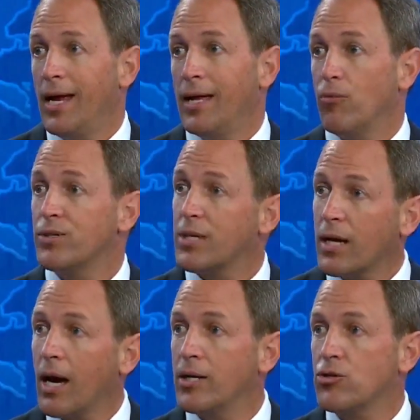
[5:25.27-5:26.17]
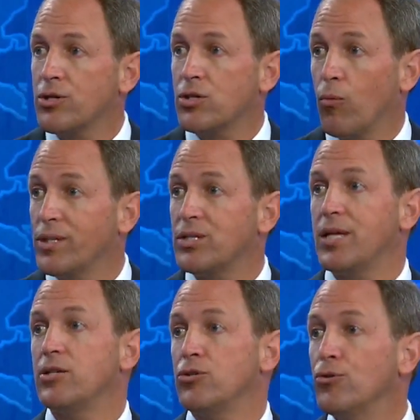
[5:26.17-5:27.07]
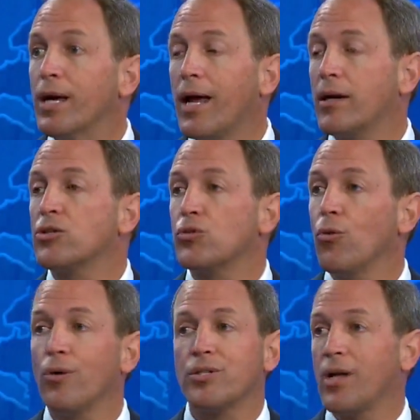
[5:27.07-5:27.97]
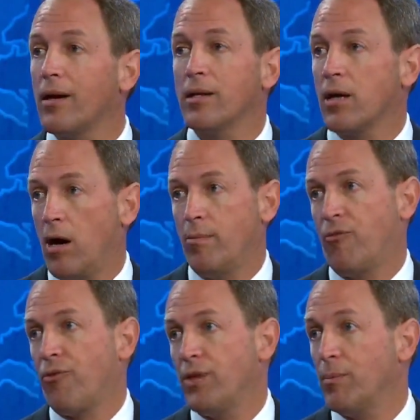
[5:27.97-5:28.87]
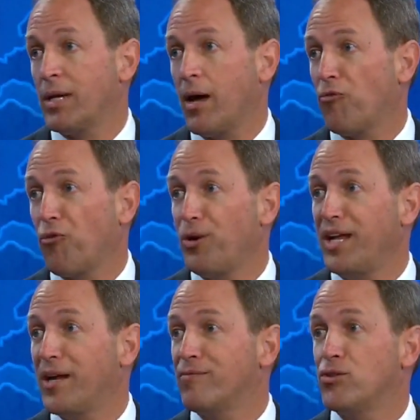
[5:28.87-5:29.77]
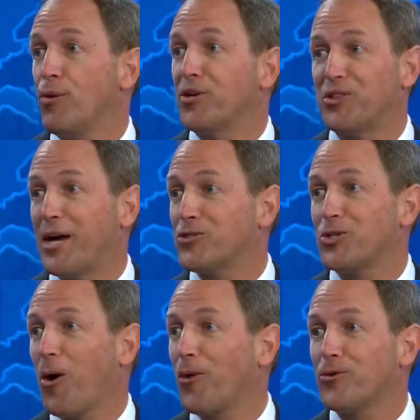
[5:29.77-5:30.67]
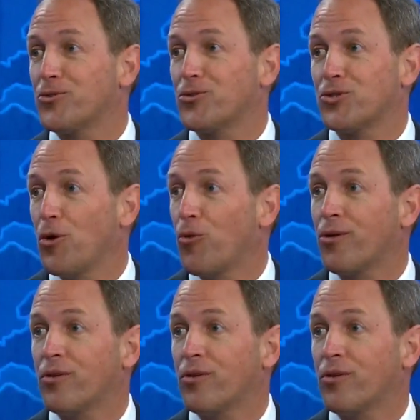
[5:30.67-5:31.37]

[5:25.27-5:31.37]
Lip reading: And then when psychiatrists, the ones that do get out of school, it's not uncommon for them in California to have $200,000 or so worth